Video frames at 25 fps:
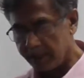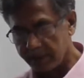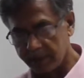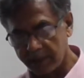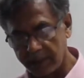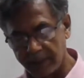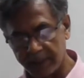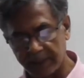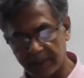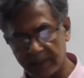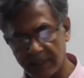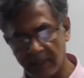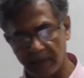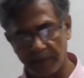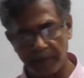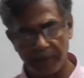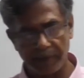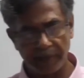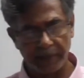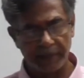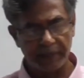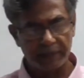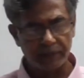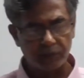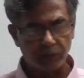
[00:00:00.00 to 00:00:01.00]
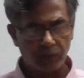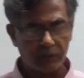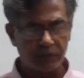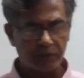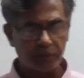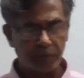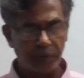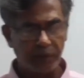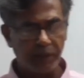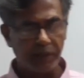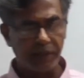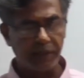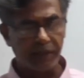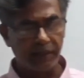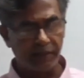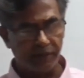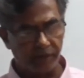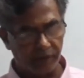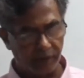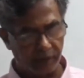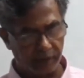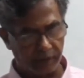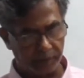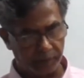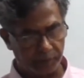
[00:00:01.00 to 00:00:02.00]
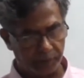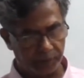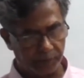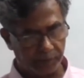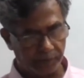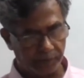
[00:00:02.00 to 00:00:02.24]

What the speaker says: statistical mechanics was being developed,